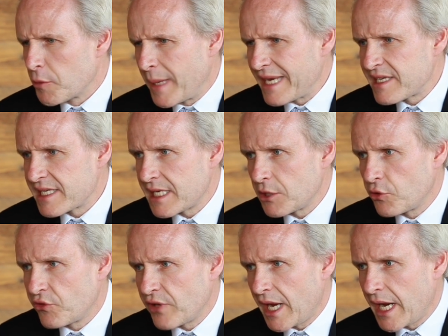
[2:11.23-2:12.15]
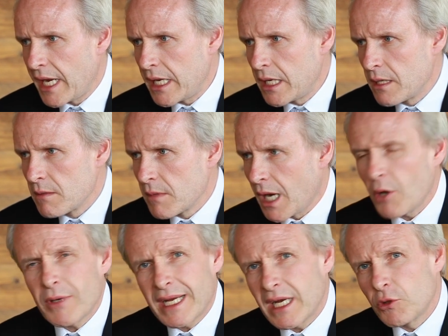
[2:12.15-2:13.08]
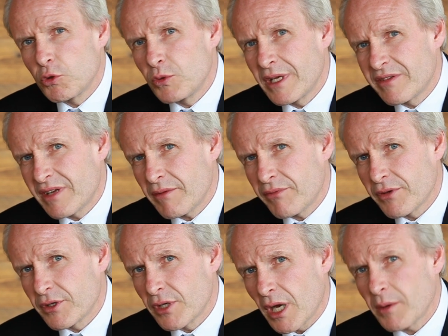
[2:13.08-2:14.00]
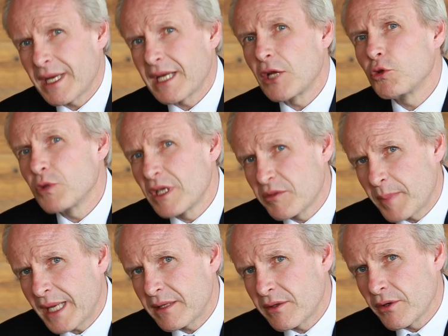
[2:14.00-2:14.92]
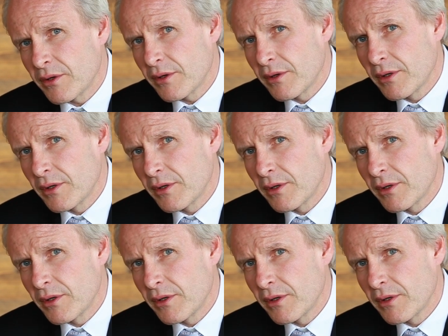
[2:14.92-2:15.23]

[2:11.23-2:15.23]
business and to say, how can I do this different? How can I do this better?